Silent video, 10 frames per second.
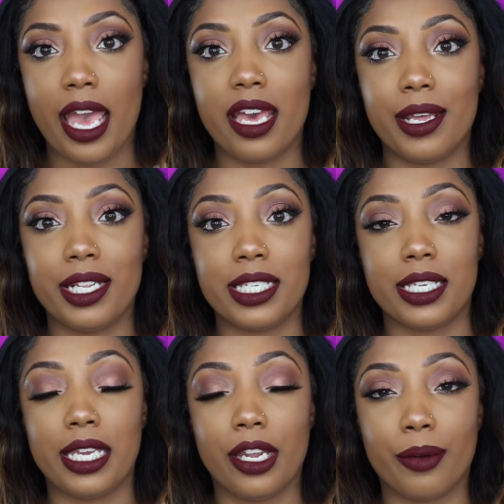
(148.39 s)
and to
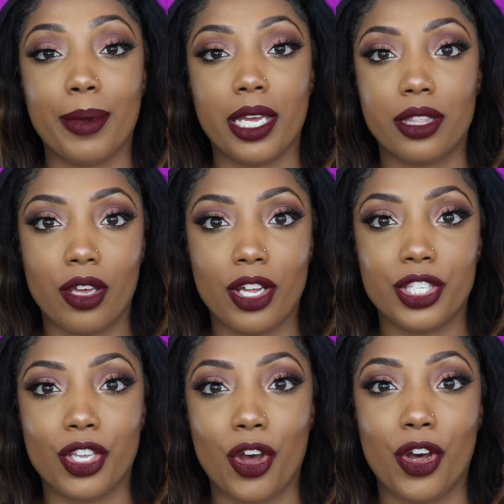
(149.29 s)
hear my
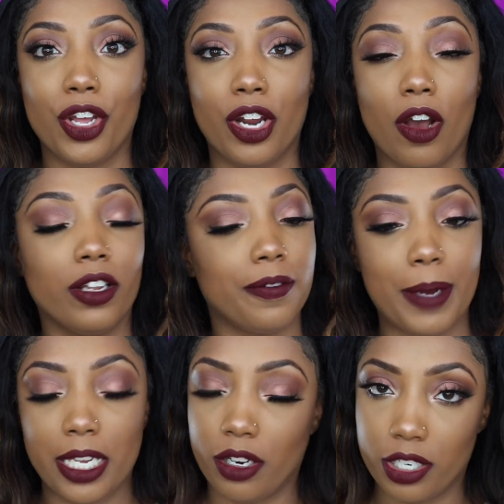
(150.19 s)
thoughts on all of
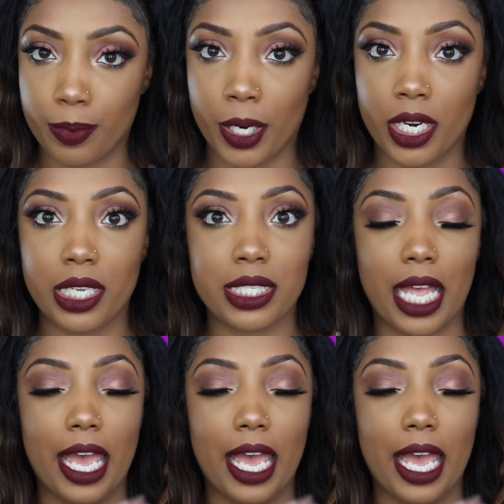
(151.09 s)
my NARS products